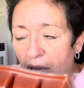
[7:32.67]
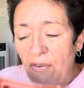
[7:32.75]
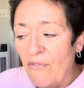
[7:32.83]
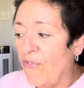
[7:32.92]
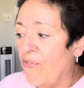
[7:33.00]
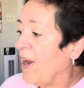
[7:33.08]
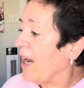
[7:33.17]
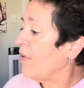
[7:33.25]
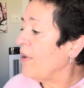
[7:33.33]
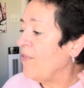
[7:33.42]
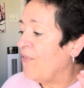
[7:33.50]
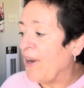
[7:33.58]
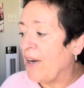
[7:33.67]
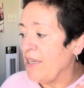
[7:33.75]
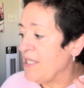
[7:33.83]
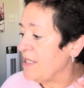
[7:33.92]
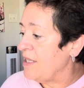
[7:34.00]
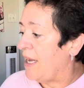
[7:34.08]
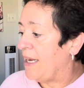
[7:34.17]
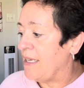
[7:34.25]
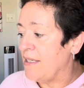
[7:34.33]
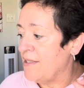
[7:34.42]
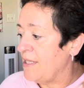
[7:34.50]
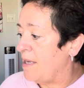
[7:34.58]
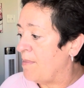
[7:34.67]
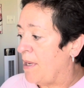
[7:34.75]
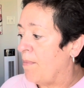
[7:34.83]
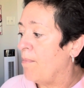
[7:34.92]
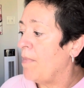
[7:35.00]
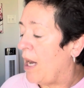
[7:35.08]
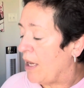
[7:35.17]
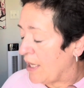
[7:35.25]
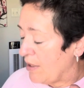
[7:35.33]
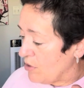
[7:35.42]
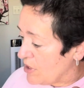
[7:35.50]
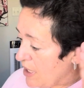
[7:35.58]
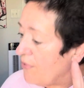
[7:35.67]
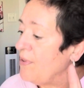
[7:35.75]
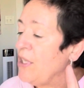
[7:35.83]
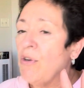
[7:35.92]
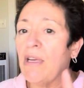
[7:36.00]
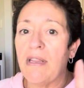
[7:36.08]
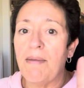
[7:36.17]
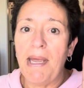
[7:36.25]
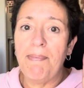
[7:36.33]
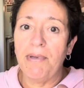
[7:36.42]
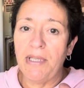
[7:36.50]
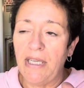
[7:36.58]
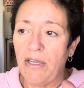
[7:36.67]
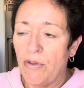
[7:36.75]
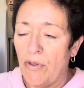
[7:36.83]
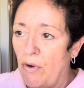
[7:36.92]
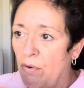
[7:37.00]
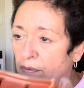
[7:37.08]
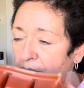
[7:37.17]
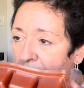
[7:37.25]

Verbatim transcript: Very, very slight cinnamon. Uh, definitely you get the maple in here though.